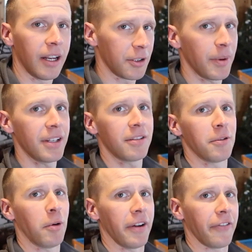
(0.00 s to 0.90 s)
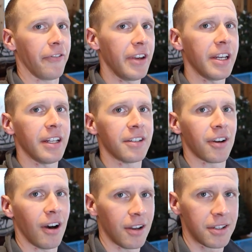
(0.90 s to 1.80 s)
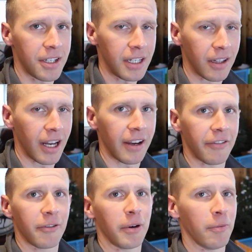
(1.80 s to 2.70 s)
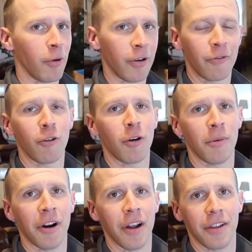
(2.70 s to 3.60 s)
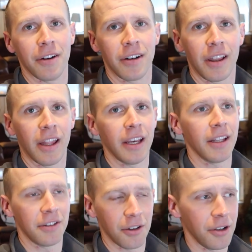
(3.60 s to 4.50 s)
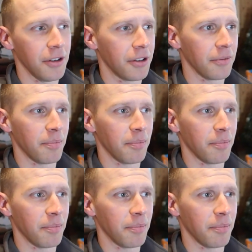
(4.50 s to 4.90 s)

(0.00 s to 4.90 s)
And it's basically what feeds all sea life in one form or another. And so you could